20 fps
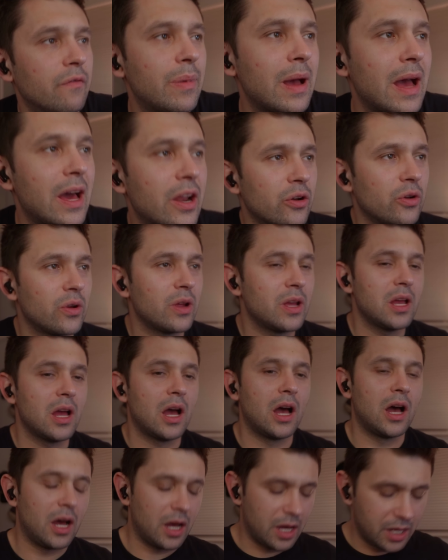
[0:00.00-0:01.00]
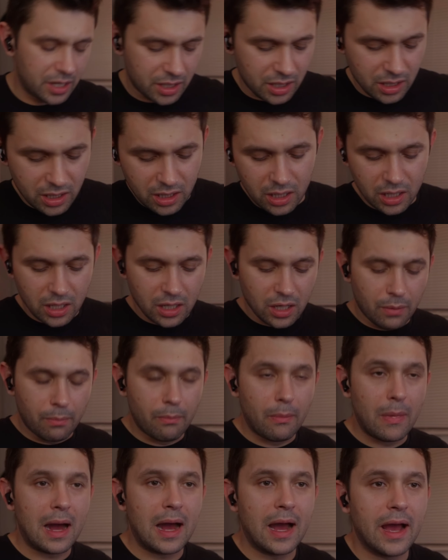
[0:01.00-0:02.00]
battery on
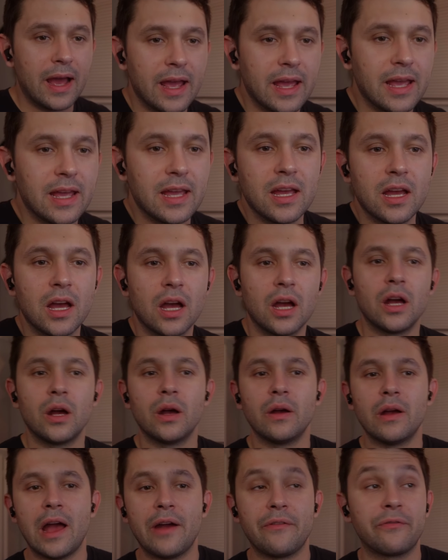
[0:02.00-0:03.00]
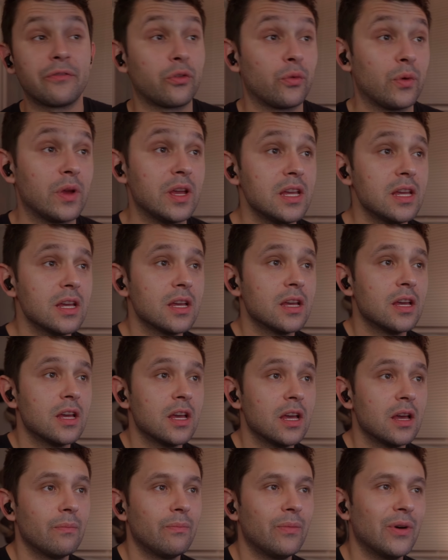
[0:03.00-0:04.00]
my F3,
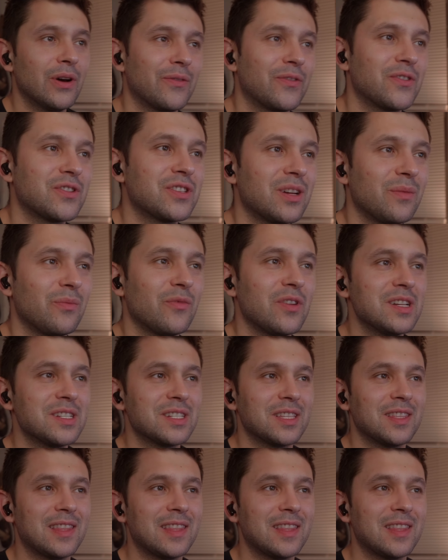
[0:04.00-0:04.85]
but for some reason